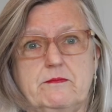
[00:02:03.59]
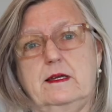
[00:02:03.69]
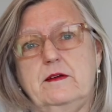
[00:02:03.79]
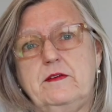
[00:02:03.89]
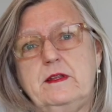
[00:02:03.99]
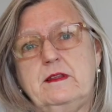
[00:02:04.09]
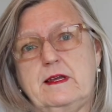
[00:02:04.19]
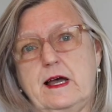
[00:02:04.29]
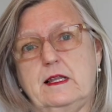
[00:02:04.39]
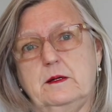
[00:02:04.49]
Given
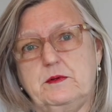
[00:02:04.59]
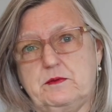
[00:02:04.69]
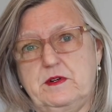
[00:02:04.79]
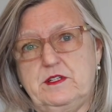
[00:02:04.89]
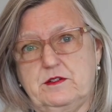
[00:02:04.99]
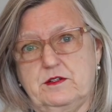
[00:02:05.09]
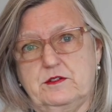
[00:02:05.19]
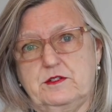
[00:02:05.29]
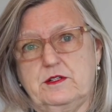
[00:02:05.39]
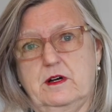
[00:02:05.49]
Gallup's
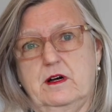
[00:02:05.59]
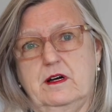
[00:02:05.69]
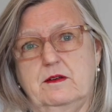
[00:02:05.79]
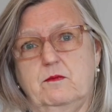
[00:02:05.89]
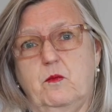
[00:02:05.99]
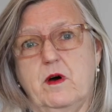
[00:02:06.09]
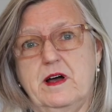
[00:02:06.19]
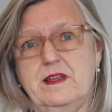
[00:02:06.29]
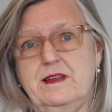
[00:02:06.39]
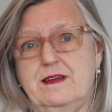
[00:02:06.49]
research on
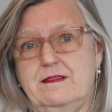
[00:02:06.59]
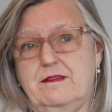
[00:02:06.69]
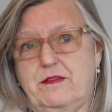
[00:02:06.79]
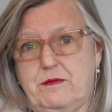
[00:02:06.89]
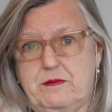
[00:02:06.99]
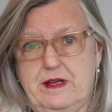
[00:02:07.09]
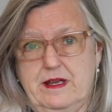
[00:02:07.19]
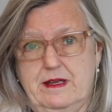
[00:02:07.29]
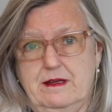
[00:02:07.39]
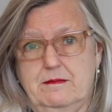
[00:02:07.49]
one in
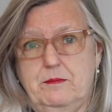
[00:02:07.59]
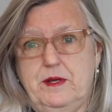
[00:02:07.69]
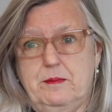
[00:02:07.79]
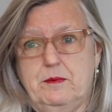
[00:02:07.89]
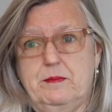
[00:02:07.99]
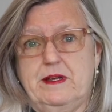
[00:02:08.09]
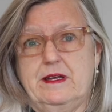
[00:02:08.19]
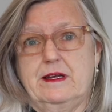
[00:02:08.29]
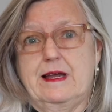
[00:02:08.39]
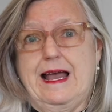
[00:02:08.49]
three people
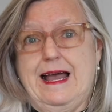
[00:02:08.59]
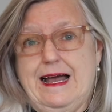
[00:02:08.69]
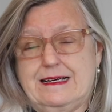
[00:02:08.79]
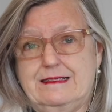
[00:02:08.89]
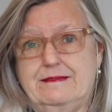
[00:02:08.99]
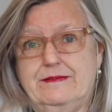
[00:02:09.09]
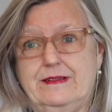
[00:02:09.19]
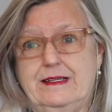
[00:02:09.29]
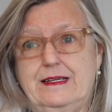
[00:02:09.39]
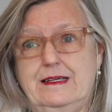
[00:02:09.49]
being
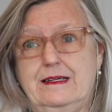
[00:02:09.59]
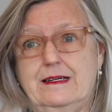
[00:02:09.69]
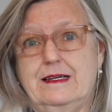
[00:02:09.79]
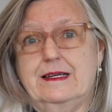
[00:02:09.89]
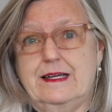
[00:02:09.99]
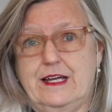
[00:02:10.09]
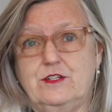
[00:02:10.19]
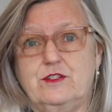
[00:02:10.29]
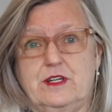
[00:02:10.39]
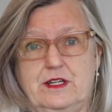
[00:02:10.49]
actively
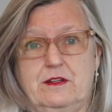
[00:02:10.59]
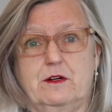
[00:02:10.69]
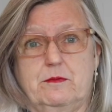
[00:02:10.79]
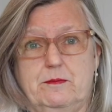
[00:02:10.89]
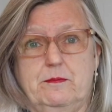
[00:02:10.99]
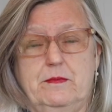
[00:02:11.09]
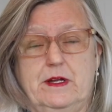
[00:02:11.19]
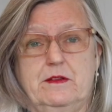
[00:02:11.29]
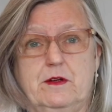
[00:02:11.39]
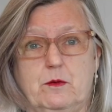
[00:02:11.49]
engaged in their,
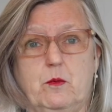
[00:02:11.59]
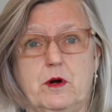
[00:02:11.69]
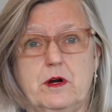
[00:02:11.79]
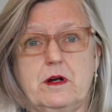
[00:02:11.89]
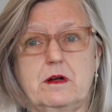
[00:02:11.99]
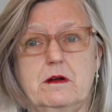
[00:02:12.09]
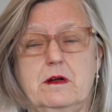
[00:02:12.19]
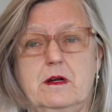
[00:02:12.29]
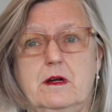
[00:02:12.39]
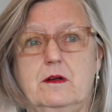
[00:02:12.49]
in their work,
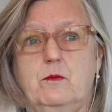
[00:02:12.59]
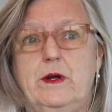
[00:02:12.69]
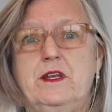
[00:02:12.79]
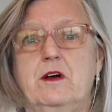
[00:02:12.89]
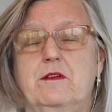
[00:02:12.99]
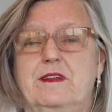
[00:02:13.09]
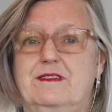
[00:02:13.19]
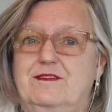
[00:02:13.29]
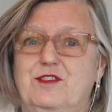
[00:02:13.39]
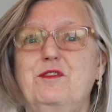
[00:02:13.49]
we know
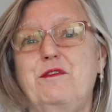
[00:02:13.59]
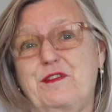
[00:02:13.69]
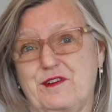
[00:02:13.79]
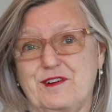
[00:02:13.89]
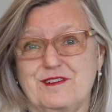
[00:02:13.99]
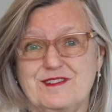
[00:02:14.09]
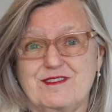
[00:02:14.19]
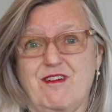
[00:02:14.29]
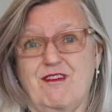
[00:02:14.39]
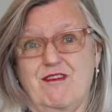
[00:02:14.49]
that
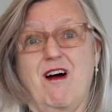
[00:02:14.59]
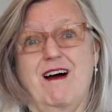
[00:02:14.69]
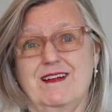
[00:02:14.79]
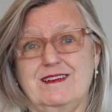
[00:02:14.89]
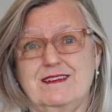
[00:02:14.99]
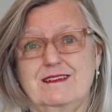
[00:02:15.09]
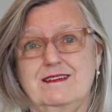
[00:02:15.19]
two-thirds are not.